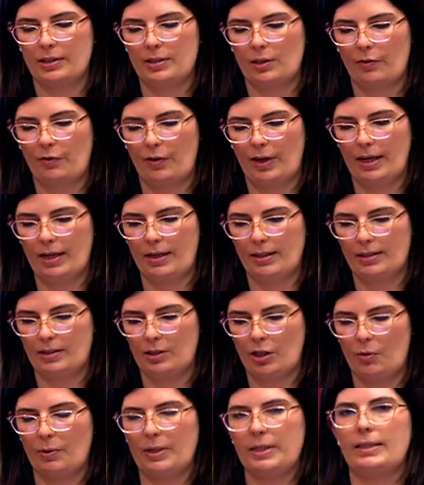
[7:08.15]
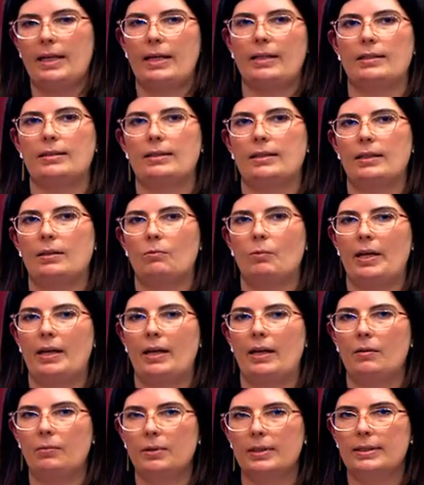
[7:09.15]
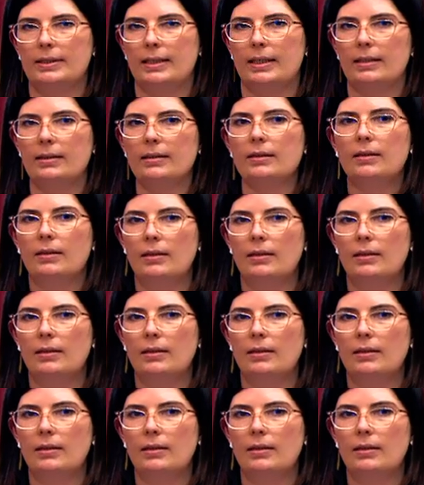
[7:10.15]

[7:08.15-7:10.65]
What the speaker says: of his so intensely when he was sick,